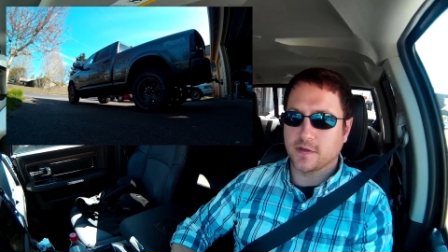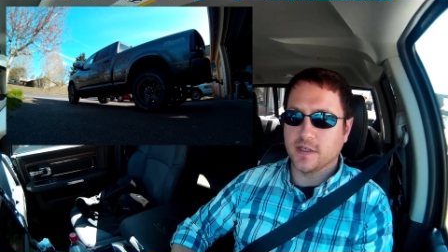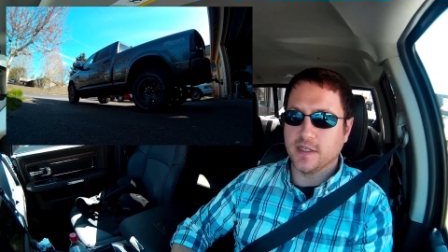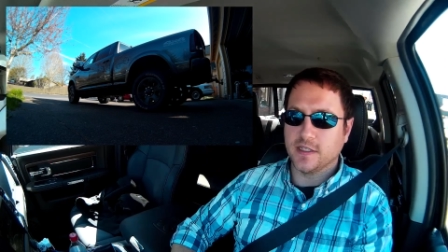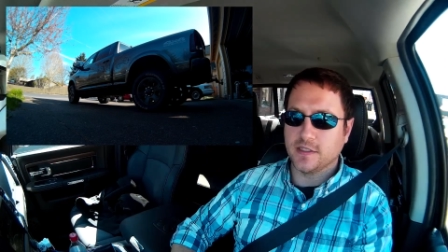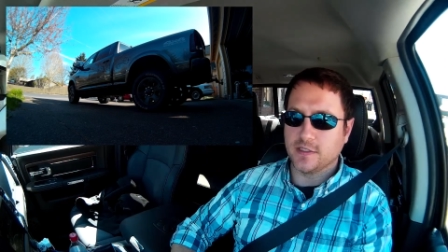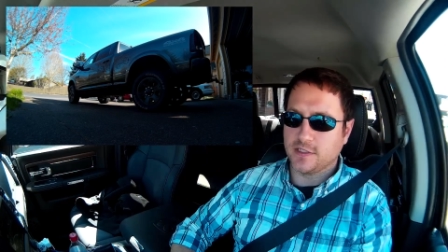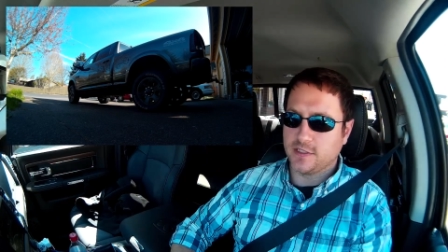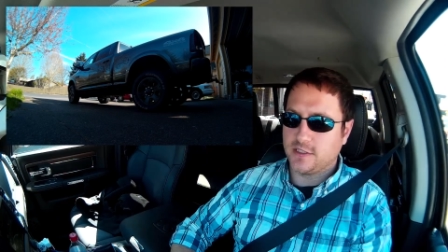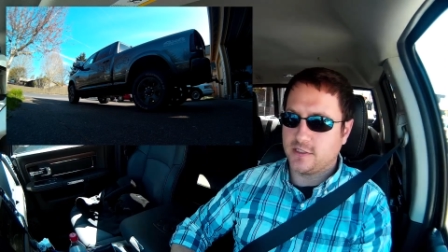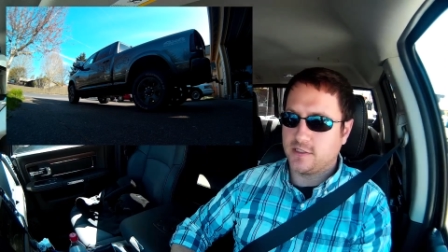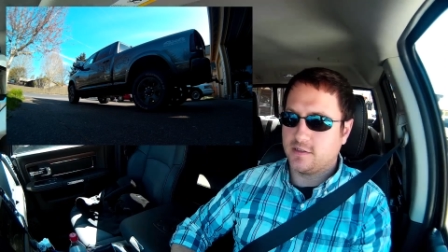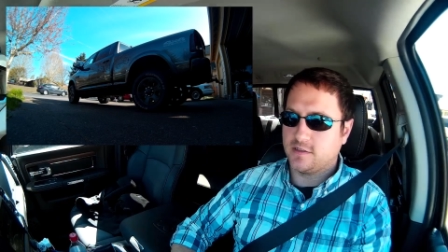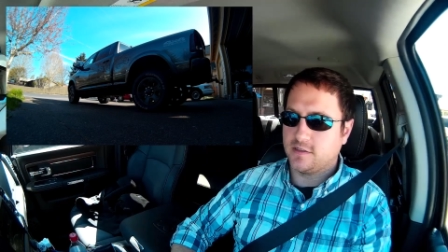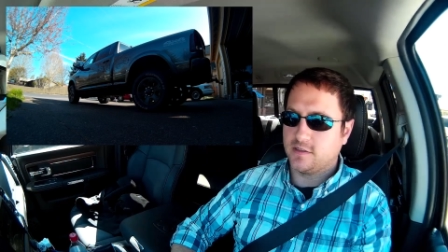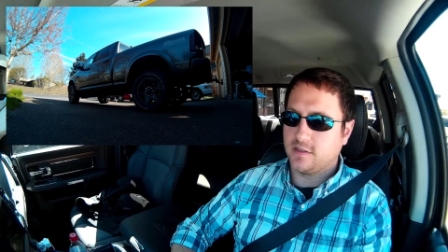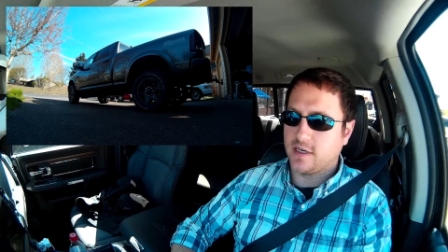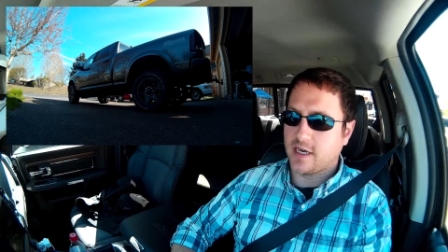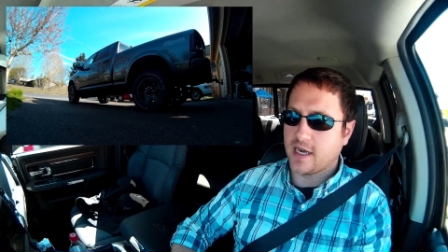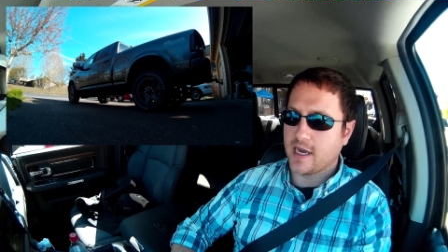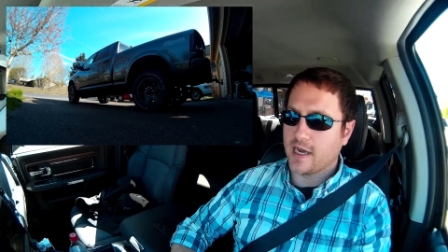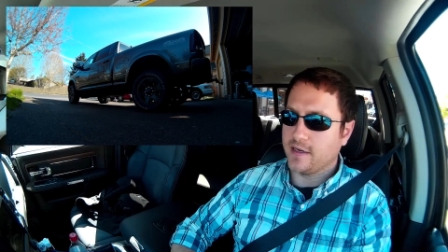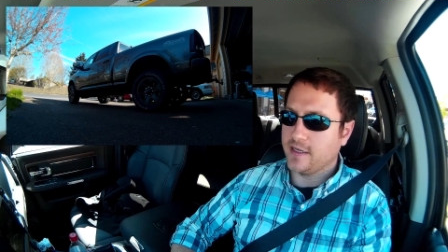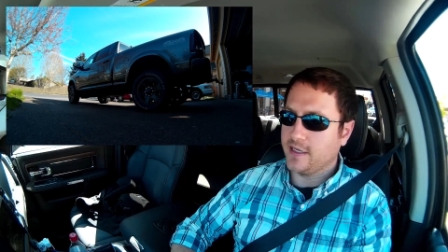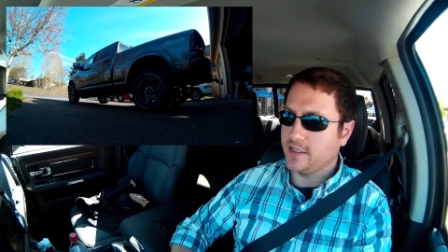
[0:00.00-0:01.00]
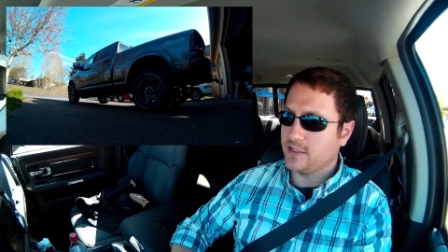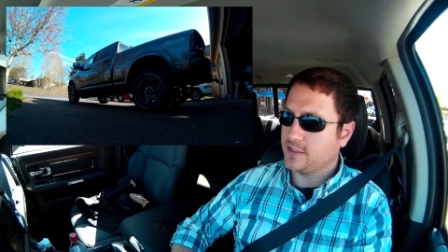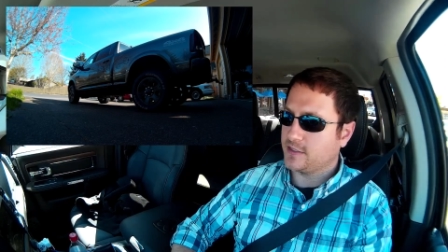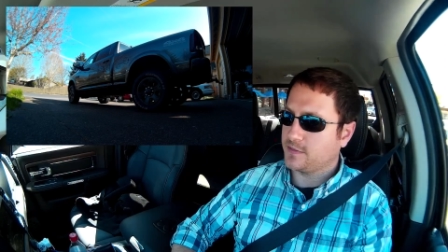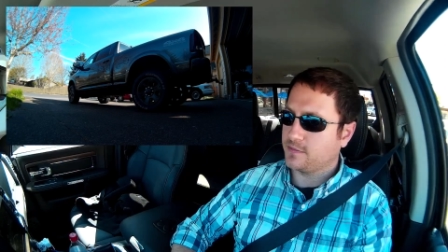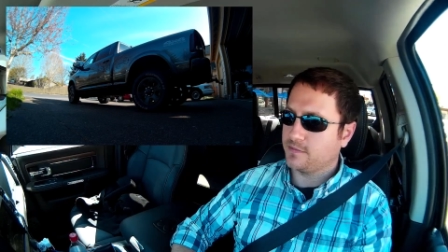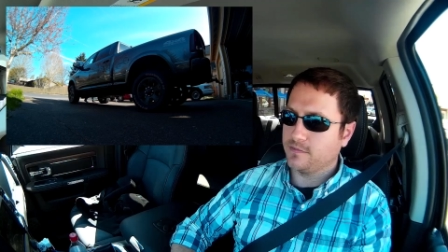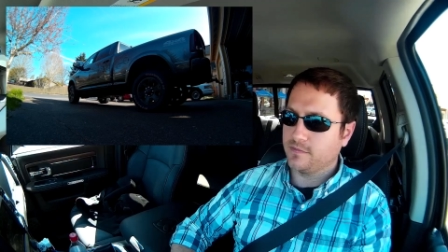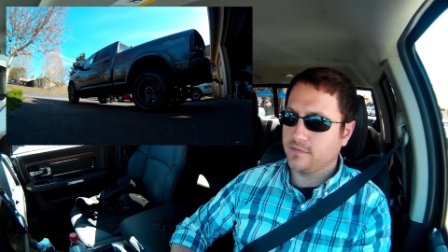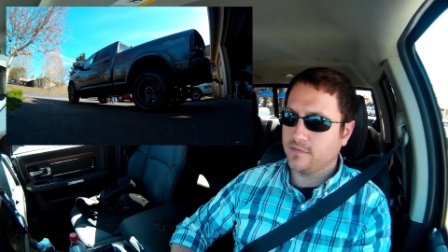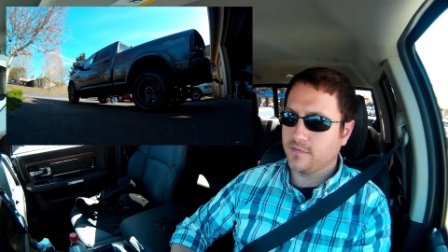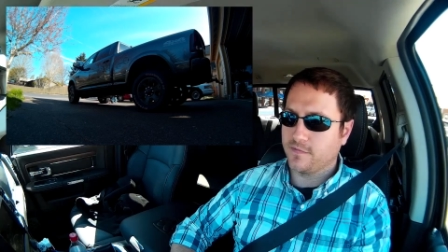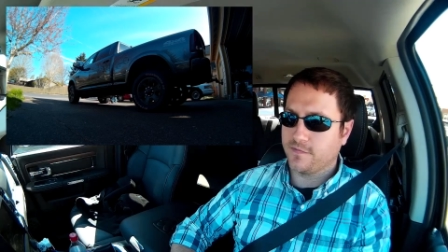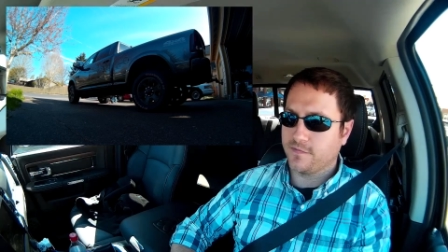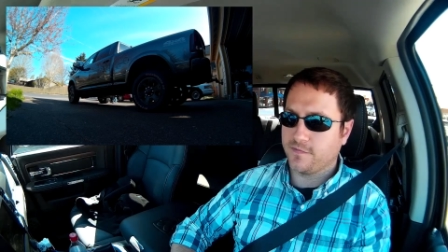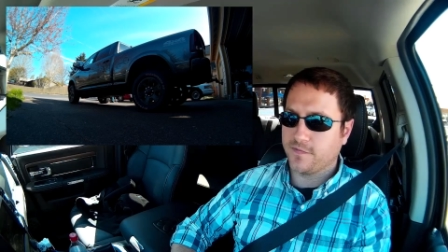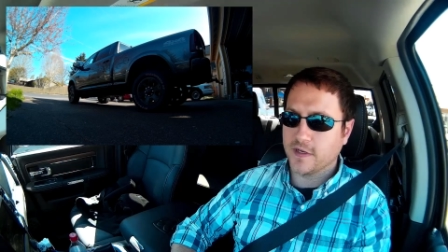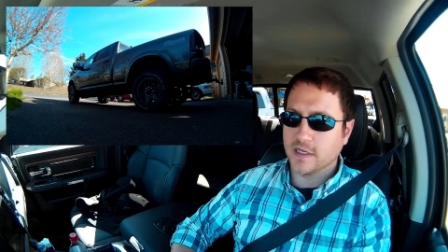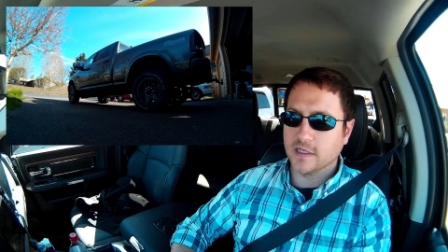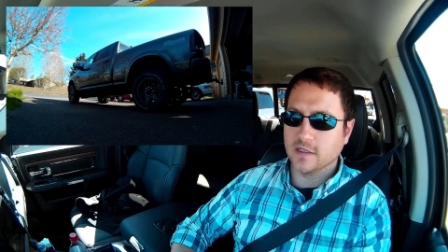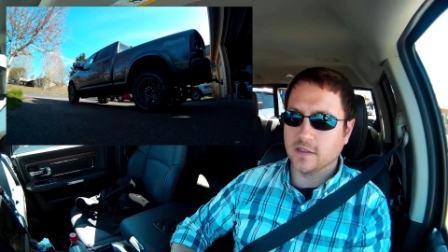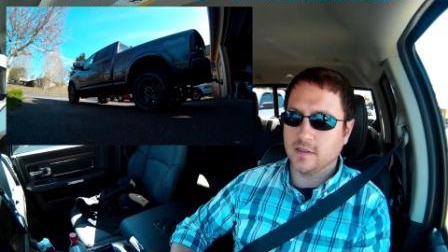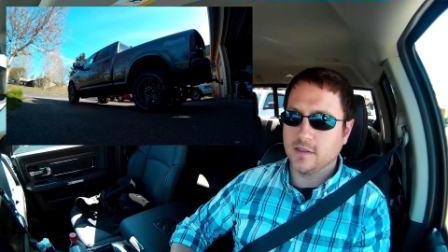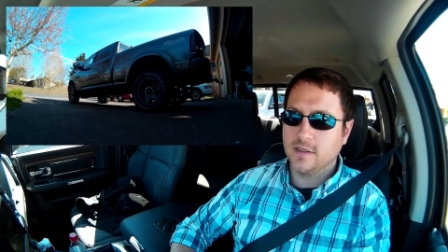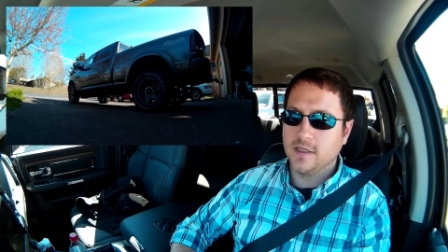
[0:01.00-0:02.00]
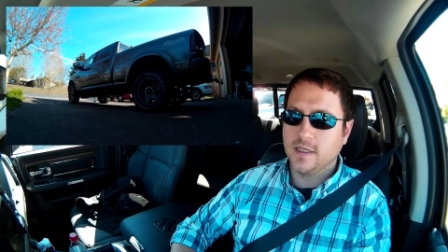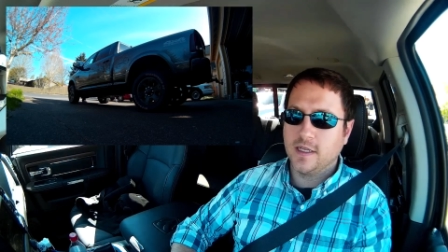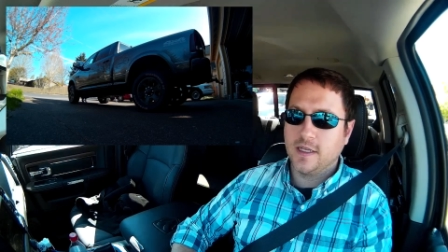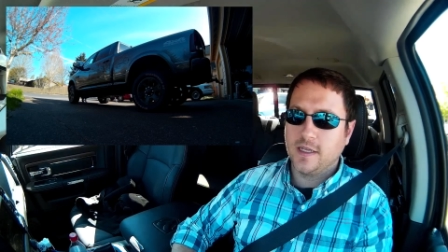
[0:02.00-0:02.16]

each uh, each fill,